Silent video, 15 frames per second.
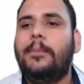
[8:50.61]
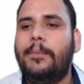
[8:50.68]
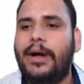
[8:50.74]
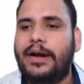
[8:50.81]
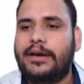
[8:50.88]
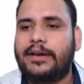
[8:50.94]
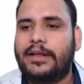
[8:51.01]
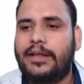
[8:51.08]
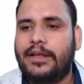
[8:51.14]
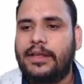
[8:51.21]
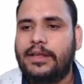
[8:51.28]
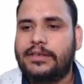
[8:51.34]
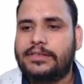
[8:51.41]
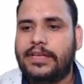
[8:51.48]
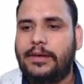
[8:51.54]
But
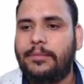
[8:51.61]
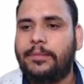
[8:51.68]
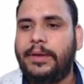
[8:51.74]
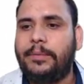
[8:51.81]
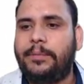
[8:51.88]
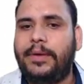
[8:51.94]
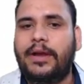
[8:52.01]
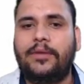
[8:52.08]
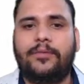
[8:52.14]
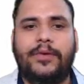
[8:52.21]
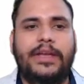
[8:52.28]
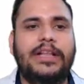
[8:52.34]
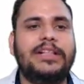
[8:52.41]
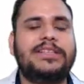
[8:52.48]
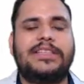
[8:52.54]
some people
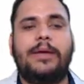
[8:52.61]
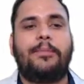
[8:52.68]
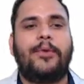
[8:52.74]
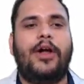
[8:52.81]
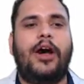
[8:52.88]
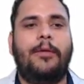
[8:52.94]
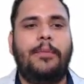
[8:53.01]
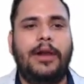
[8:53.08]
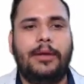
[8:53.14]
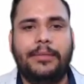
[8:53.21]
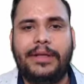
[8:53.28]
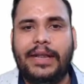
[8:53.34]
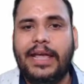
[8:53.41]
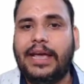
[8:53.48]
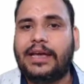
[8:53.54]
feels the
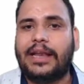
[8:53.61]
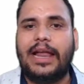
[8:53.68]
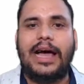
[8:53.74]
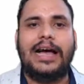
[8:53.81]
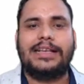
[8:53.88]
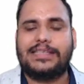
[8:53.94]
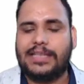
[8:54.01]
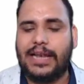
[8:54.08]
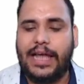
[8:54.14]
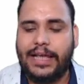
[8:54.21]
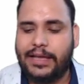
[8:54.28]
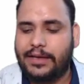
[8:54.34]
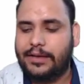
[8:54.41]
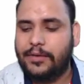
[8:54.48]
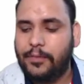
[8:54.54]
problem in A class
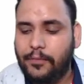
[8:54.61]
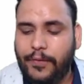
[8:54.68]
like